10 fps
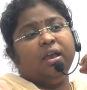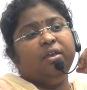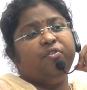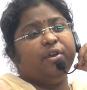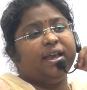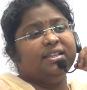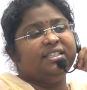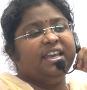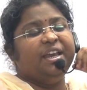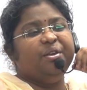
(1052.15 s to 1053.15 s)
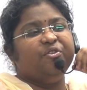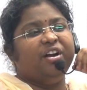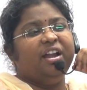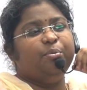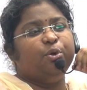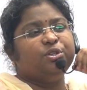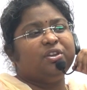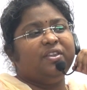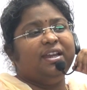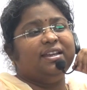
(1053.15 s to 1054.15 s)
If you can see in world,
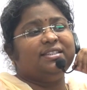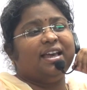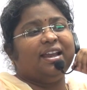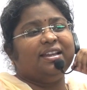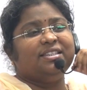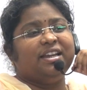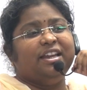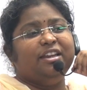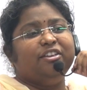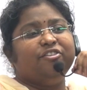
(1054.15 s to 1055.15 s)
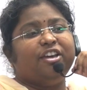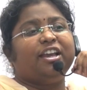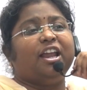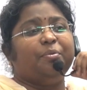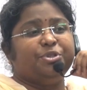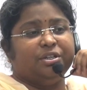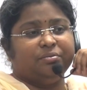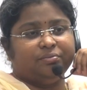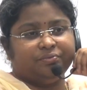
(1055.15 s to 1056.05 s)
most of the leaders are arrested for corruption.